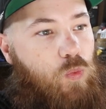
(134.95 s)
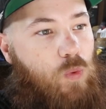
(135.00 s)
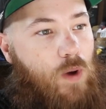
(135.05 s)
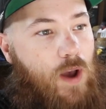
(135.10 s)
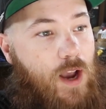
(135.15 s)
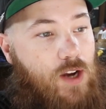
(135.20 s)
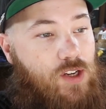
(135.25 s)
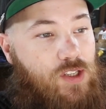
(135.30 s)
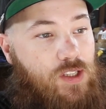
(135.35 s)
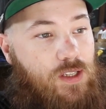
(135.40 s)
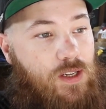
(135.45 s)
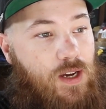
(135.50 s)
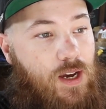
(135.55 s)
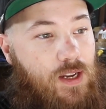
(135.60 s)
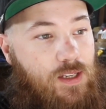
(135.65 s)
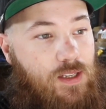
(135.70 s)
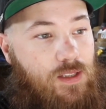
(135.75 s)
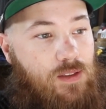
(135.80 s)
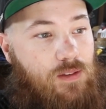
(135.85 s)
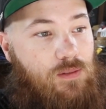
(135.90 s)
Actually,
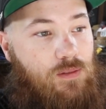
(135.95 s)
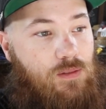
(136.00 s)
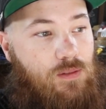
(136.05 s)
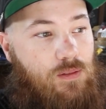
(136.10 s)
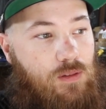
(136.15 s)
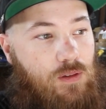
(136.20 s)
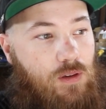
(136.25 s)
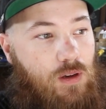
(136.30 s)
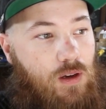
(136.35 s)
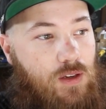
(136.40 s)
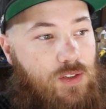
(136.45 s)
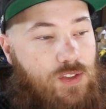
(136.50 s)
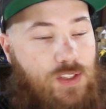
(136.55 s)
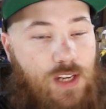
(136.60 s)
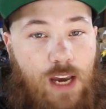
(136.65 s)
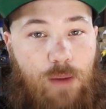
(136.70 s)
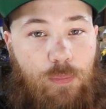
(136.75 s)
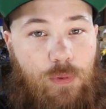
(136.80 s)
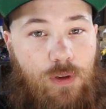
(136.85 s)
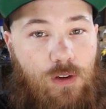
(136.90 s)
I did a
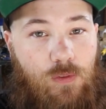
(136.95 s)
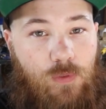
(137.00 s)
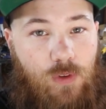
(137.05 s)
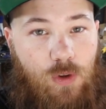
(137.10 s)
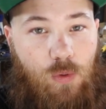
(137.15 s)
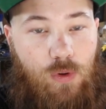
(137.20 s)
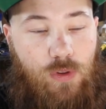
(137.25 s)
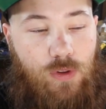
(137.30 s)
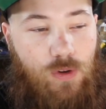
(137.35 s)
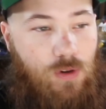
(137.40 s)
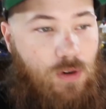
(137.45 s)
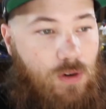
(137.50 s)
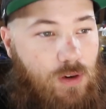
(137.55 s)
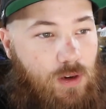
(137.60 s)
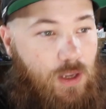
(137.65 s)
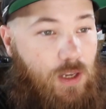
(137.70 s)
Skype interview with her,